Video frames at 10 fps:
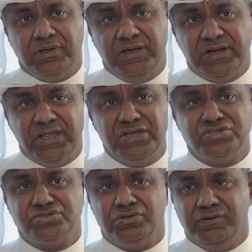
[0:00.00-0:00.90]
a
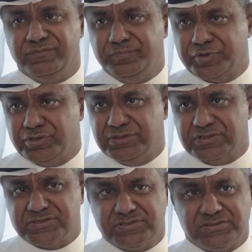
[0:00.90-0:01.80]
range of
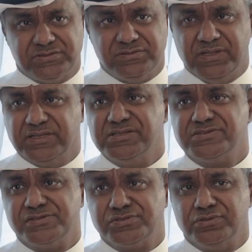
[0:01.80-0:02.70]
products that
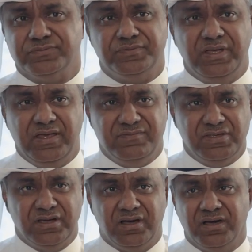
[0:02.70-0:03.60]
consist of
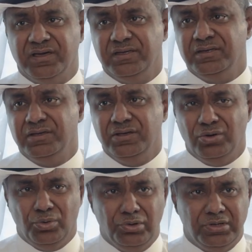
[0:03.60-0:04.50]
AVI,
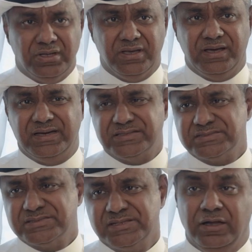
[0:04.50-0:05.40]
oil and
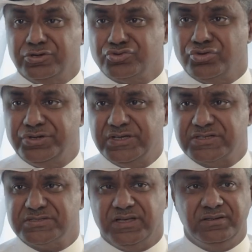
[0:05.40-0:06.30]
gas,
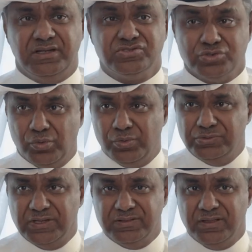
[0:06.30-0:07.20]
electronics, and so
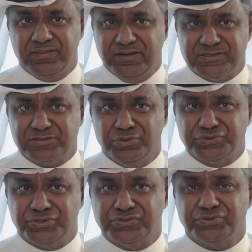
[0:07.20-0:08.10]
on, and the list
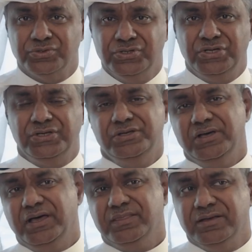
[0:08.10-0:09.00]
goes on. So
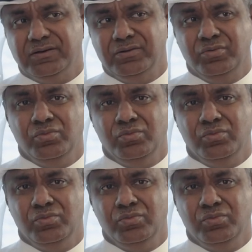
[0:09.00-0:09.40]
I think